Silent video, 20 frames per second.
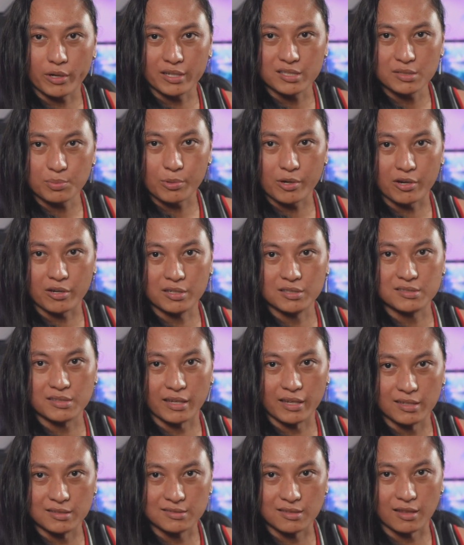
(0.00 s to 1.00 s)

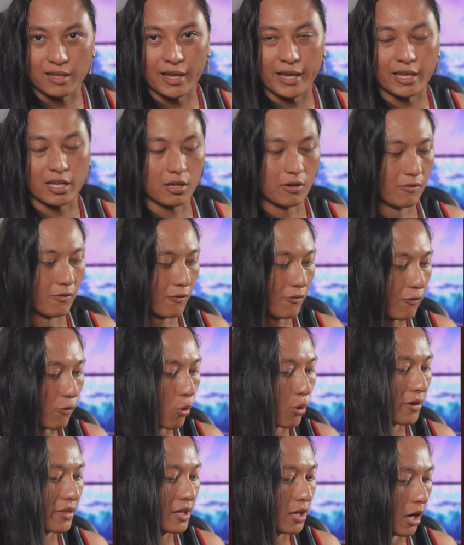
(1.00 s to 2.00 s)
experience is like
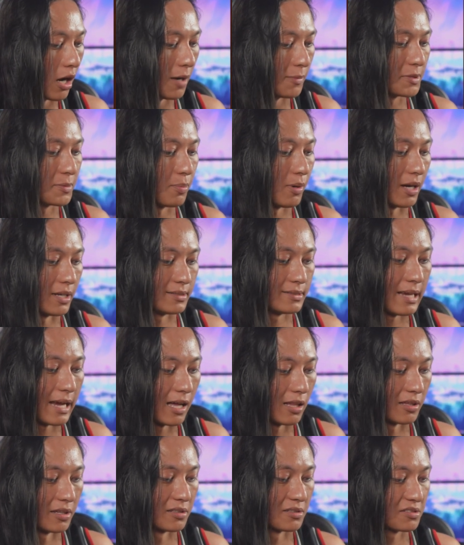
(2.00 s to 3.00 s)
for the OBSBot
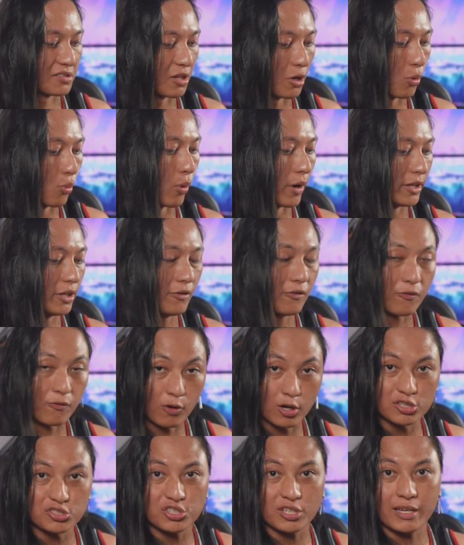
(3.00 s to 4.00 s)
talent. So when you
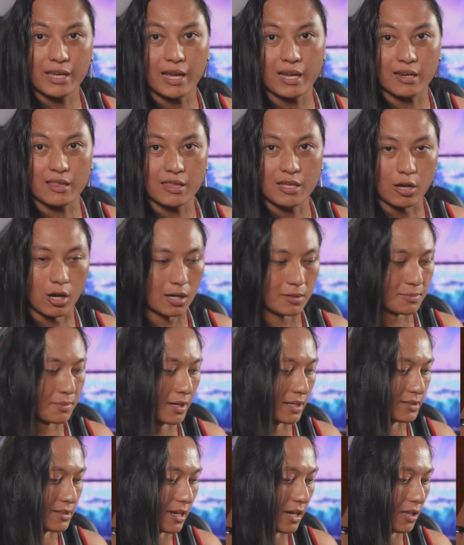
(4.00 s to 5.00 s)
first get the
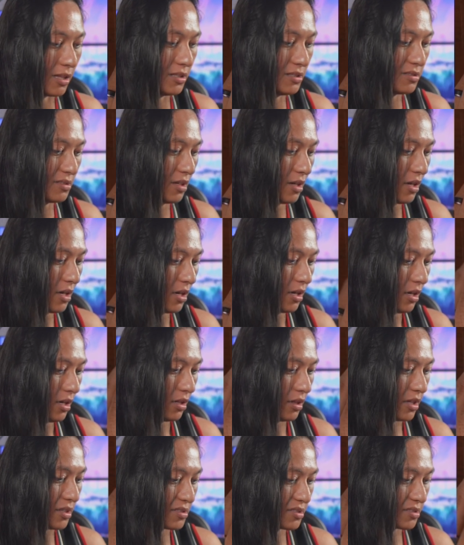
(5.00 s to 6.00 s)
OBSBot talent,
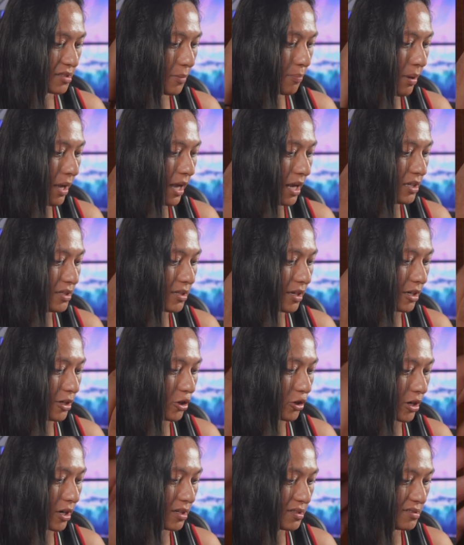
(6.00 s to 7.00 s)
this is the page that
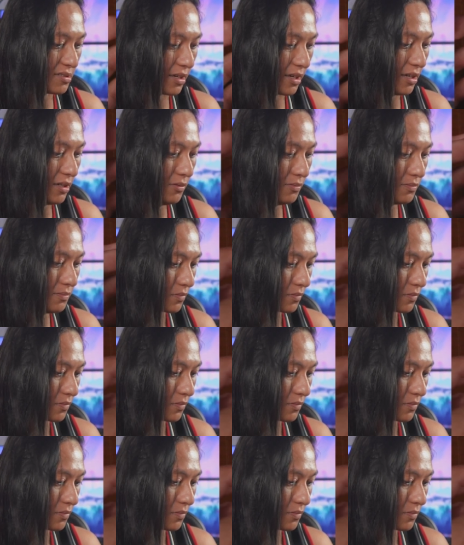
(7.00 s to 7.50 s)
you're gonna see.